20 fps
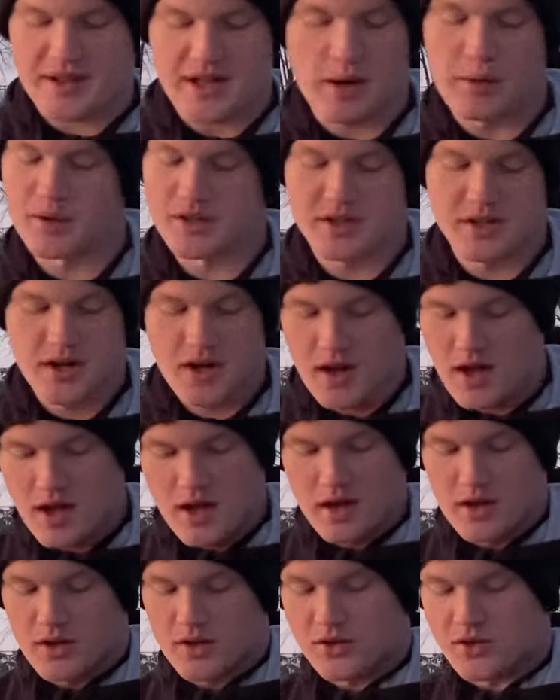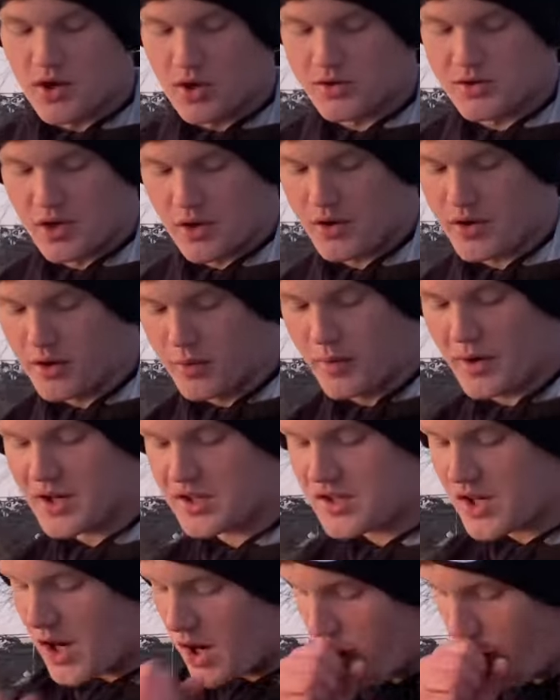that was so good. We're gonna
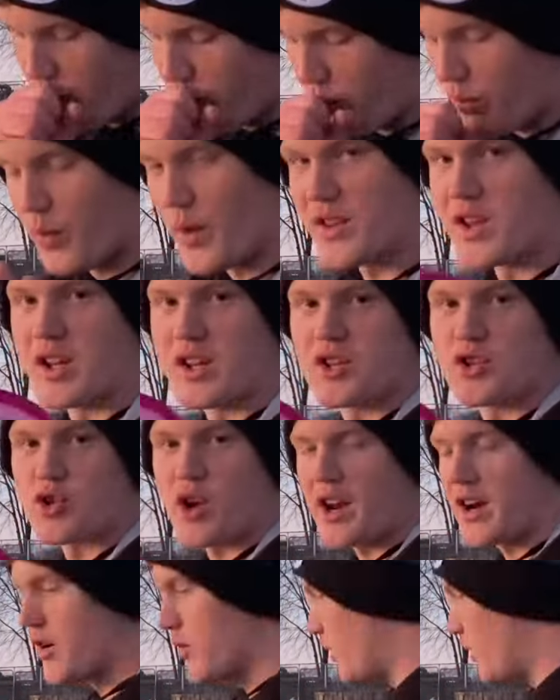start with a straighter